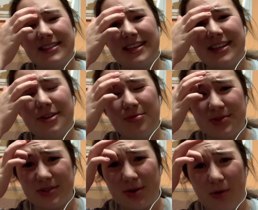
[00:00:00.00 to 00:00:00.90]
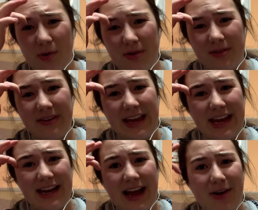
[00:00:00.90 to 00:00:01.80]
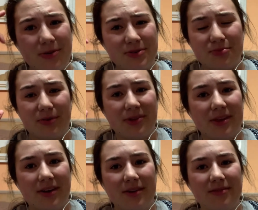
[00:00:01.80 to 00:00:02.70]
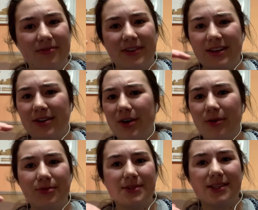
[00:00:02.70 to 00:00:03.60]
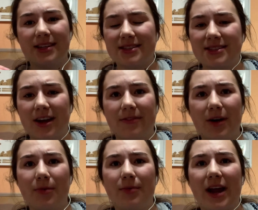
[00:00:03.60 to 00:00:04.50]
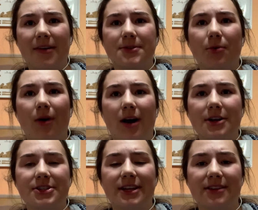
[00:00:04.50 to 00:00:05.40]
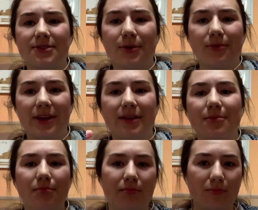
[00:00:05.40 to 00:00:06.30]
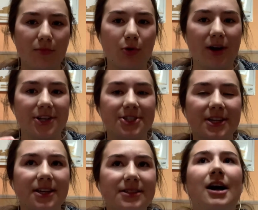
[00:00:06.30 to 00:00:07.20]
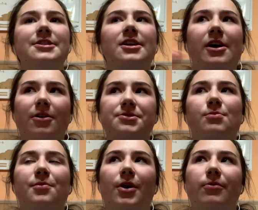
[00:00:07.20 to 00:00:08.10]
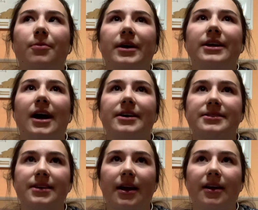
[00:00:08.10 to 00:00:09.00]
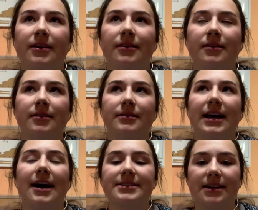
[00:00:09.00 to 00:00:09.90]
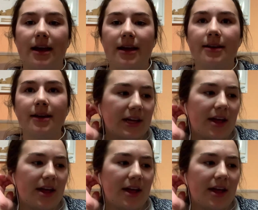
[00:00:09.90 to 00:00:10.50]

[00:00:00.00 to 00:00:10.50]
So I think it was a total of 8 hours worth of videos and stuff that we would have to watch and answer like questions. And then I also remember I wrote my essay that day.